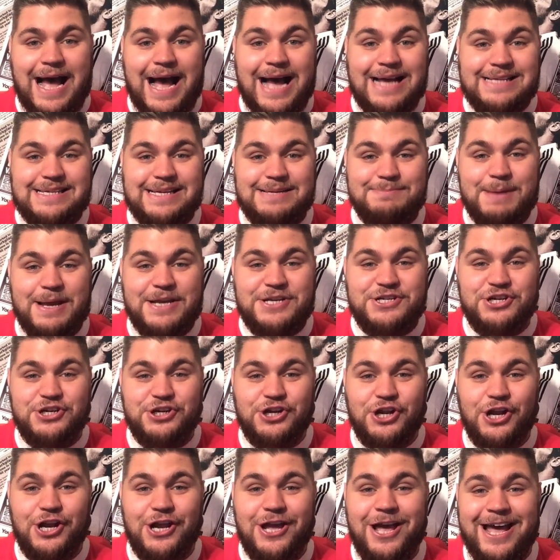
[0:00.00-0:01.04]
As I
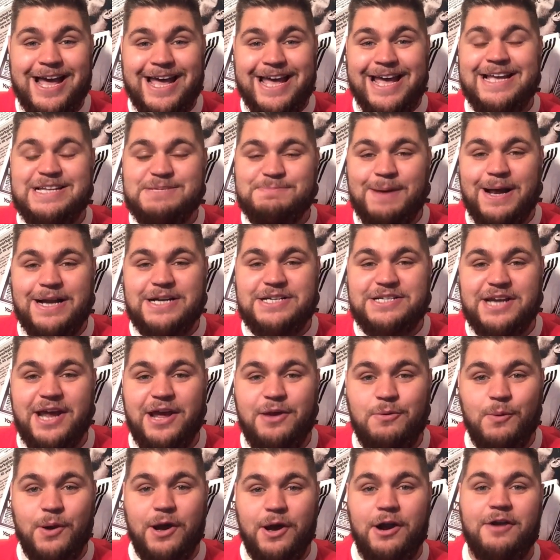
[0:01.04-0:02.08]
mentioned earlier, it is match
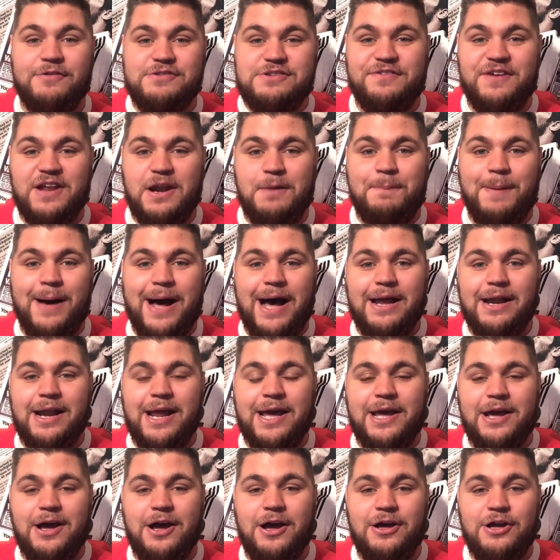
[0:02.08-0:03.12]
day. We're off to Villa Park
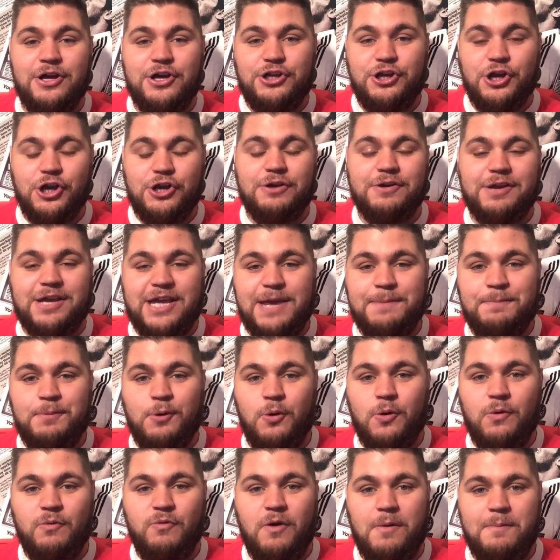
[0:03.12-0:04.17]
later. You can keep up
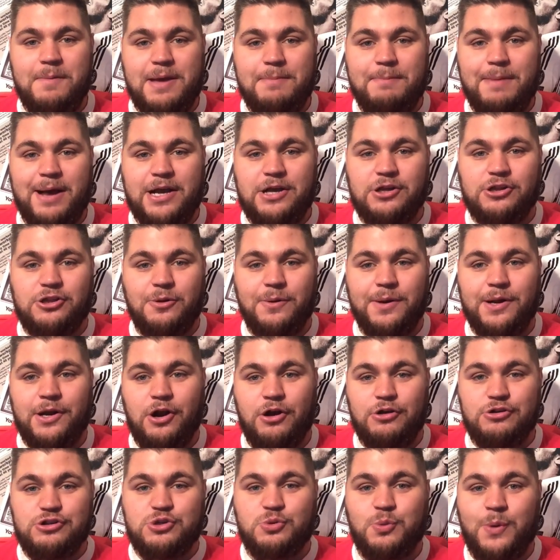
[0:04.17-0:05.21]
with what me and Mac are doing
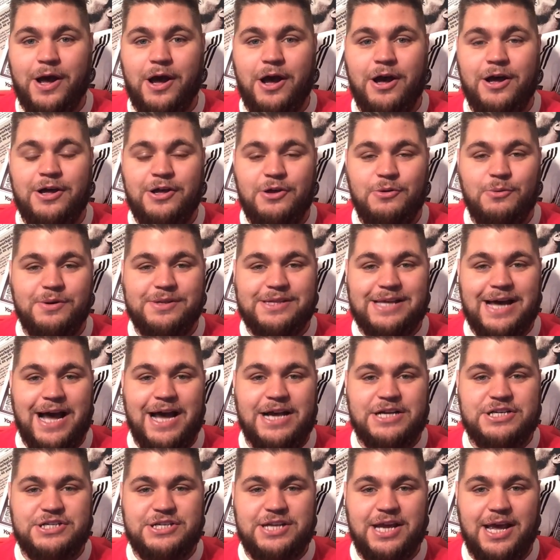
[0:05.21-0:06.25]
on Twitter with the
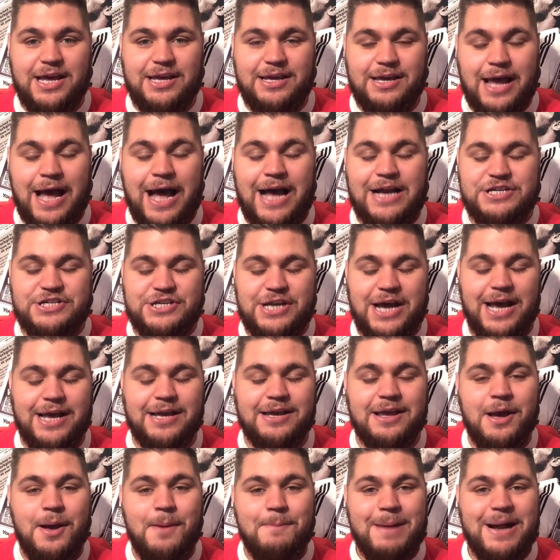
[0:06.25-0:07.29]
hashtag
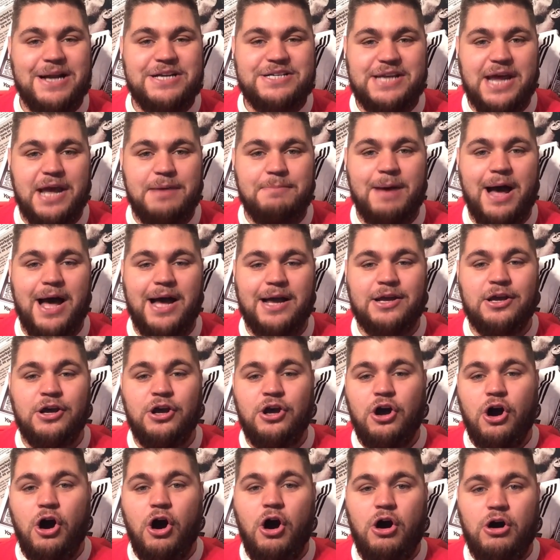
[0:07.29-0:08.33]
MatchDayMac,
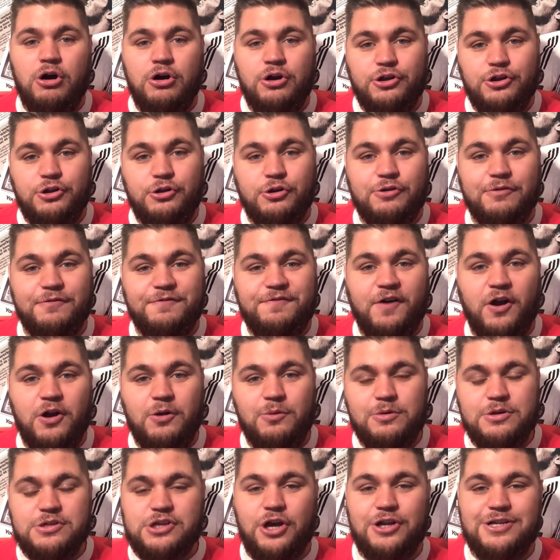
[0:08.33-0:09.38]
or you can
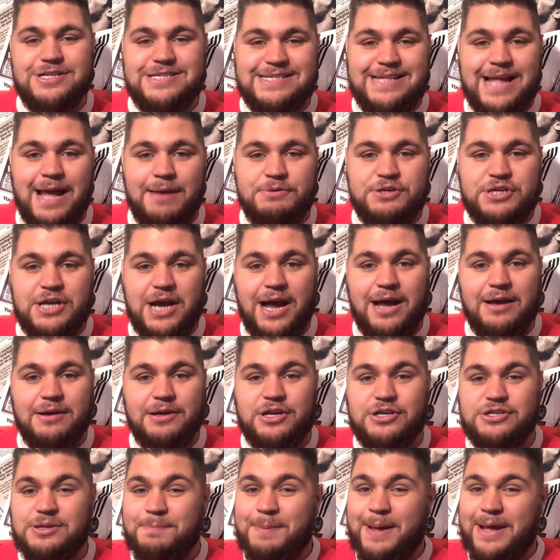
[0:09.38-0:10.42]
follow us on Snapchat,
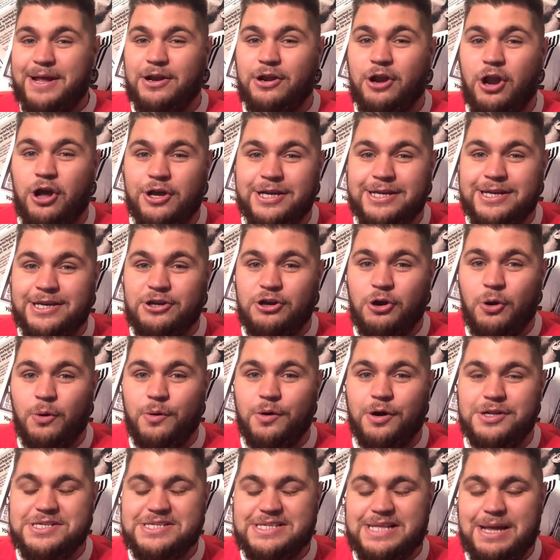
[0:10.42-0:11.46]
because I bet a lot of you didn't know
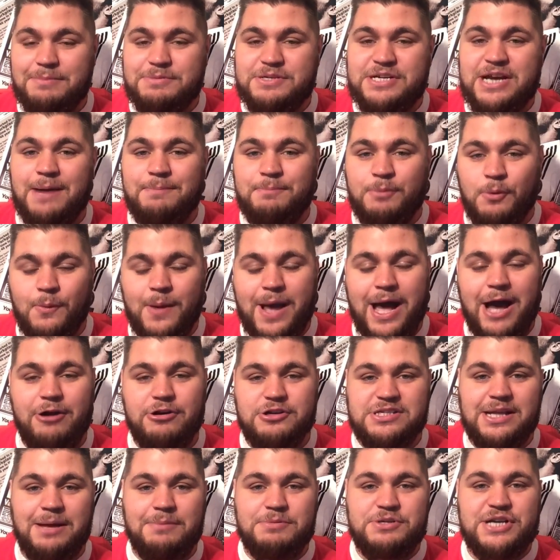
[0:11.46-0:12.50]
we're on Snapchat, but we are on
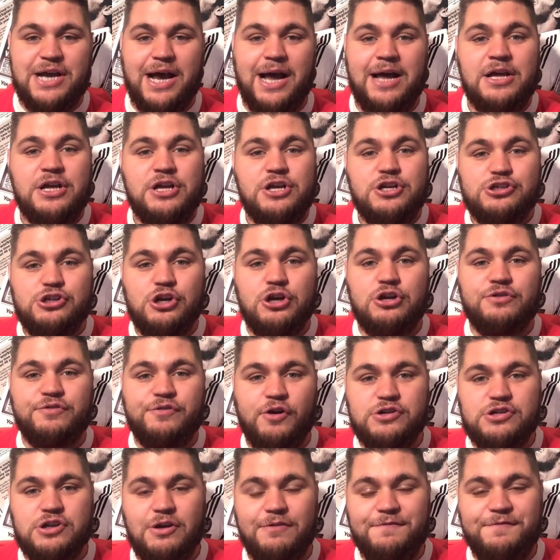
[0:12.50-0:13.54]
Snapchat. Search
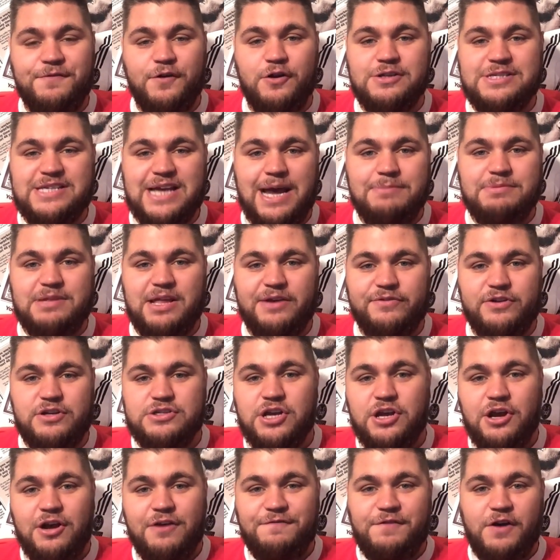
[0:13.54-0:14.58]
for us on Full-Time
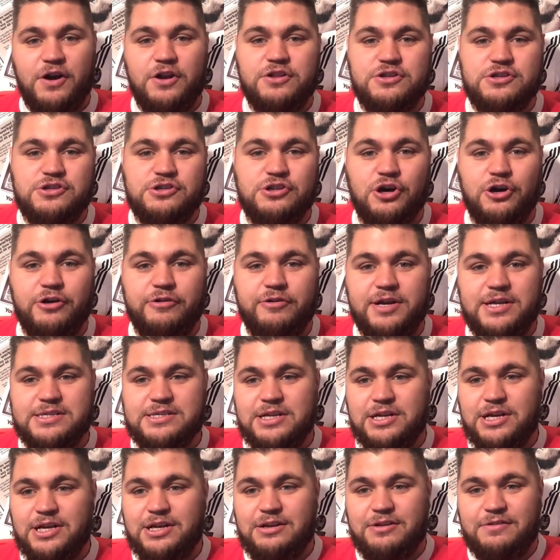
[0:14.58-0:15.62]
Devils, follow the
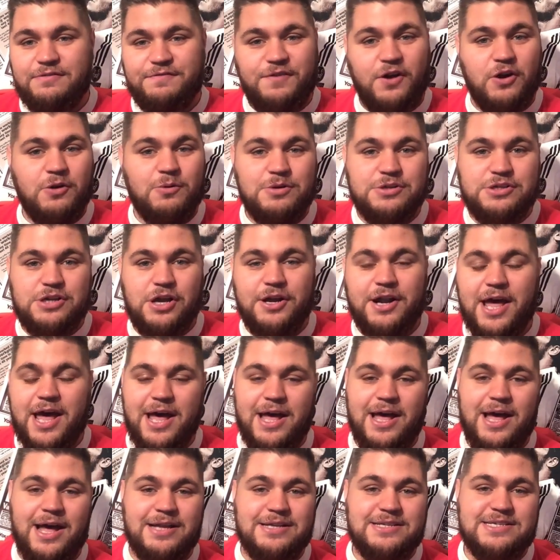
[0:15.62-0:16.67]
stories, follow us on
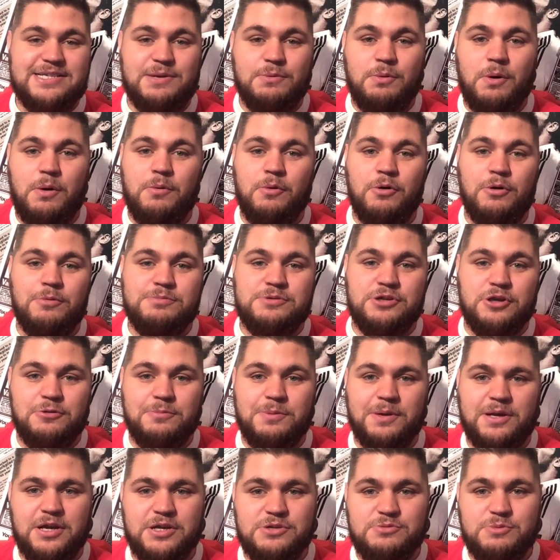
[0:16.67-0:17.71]
there and see what we're up to,
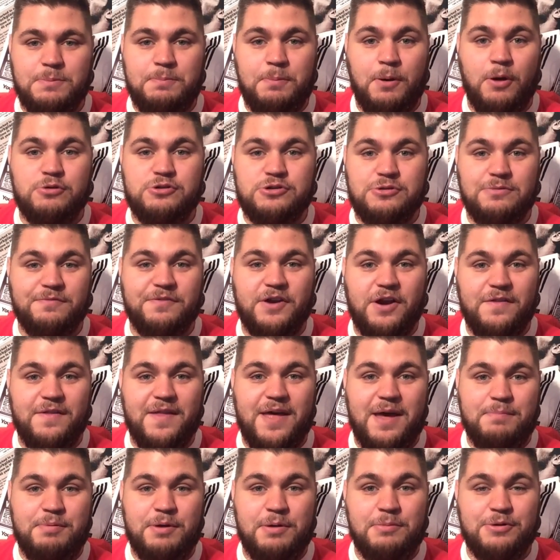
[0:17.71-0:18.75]
because we post something on
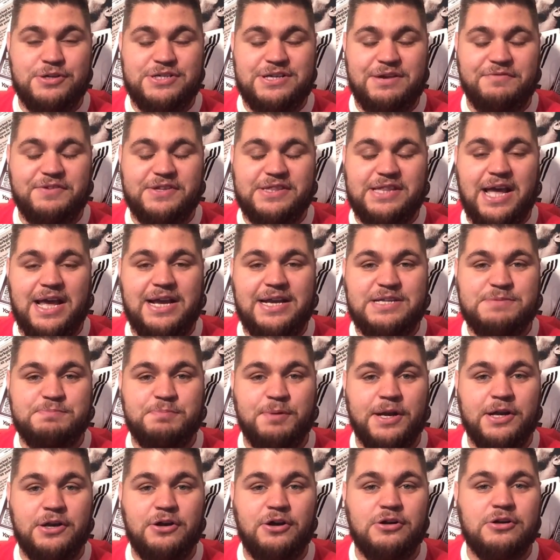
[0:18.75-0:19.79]
there pretty much every day and it's
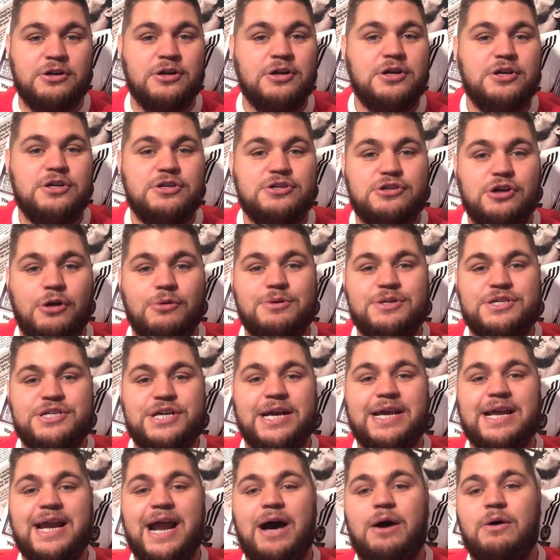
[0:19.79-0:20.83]
pretty good. So
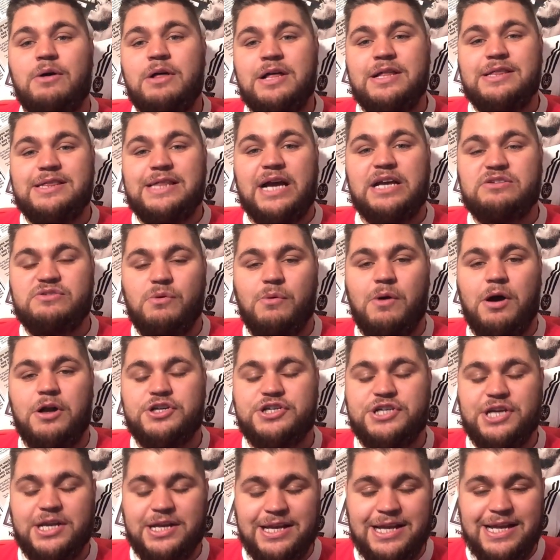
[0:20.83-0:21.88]
check it out. Thanks for
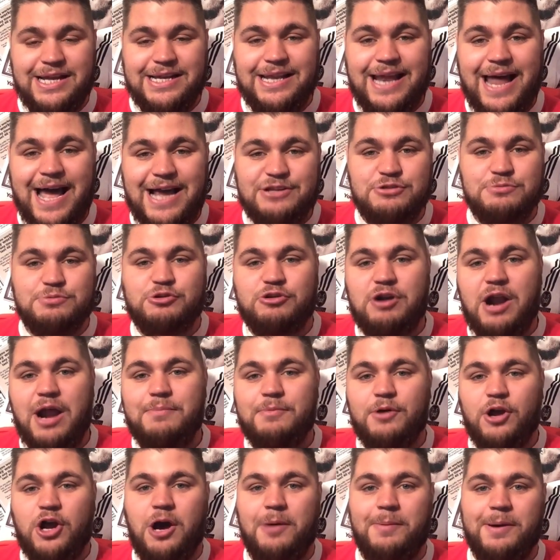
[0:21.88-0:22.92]
watching. Like,
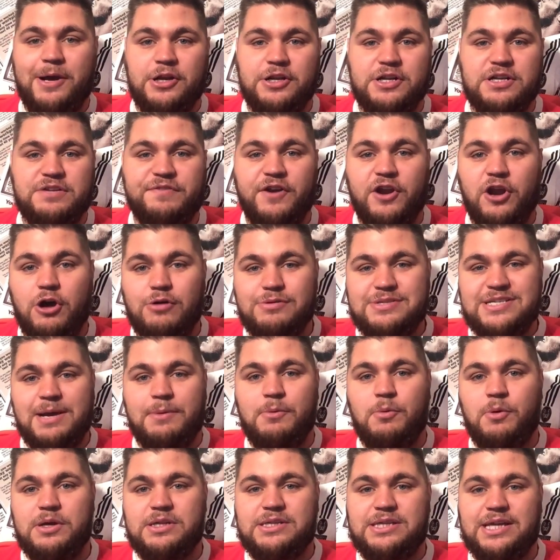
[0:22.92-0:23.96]
subscribe and comment on this video.
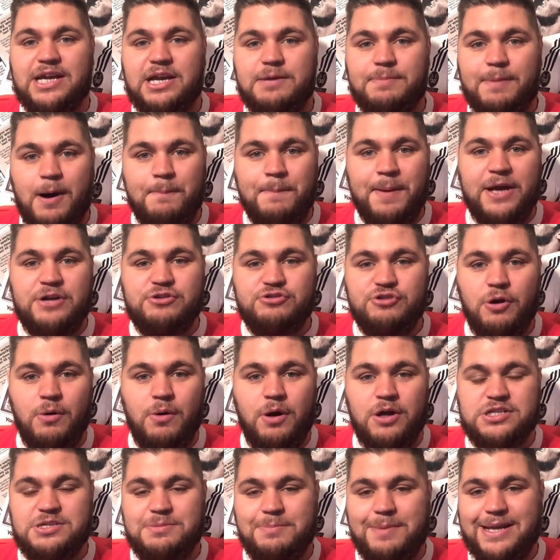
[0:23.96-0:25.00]
Tell me what you think about Pedro,
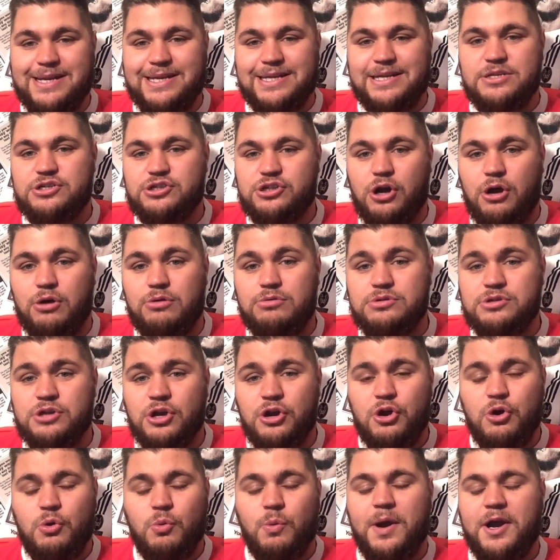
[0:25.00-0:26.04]
Otamendi and Stones.
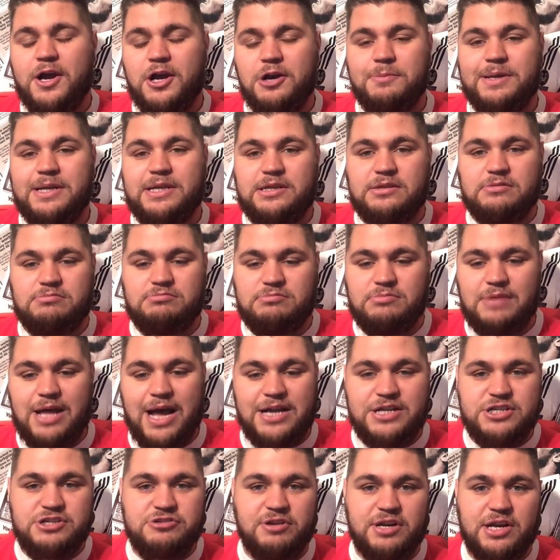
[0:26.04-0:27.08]
We're going to be
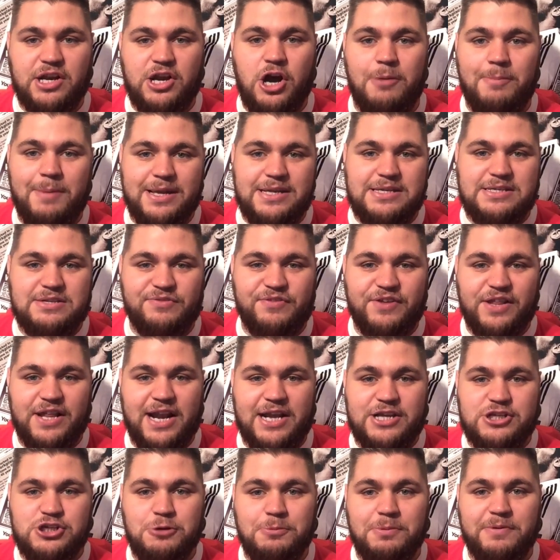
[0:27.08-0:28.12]
answering comments for the
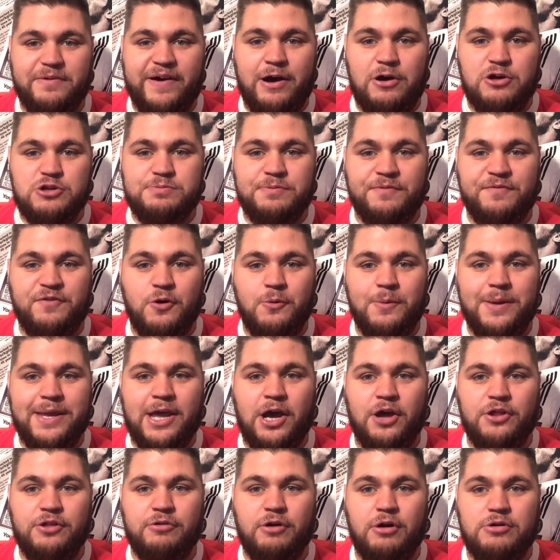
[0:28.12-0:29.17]
next couple of hours before we
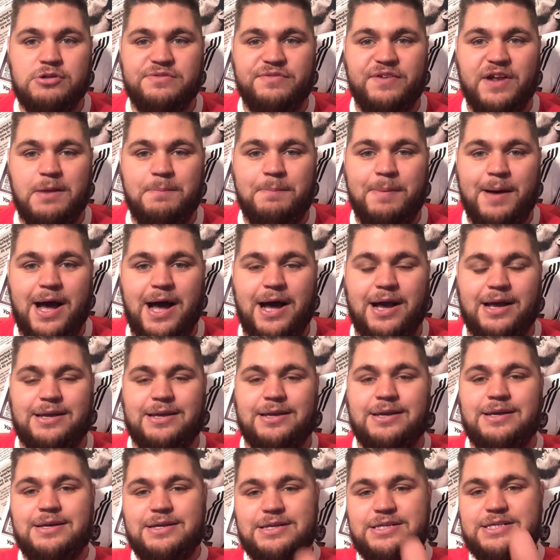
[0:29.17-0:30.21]
get on the road to Villa Park.
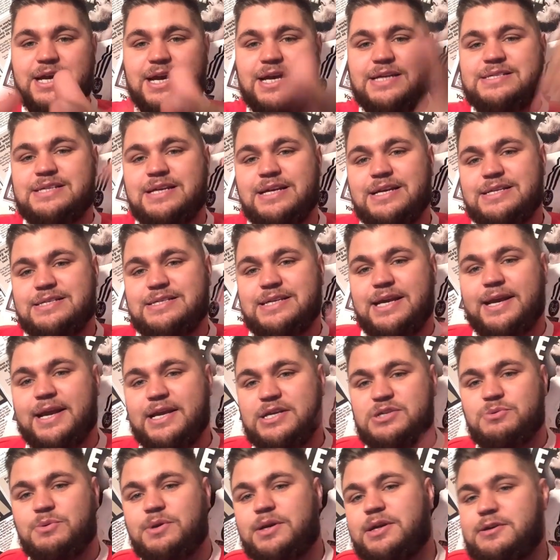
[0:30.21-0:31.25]
Cheers. See you
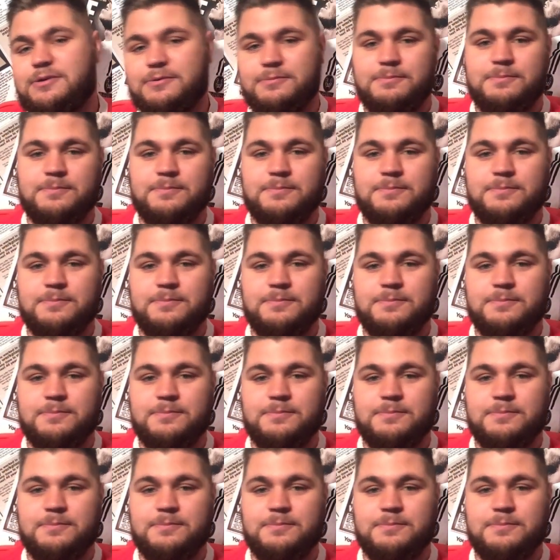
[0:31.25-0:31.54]
next week.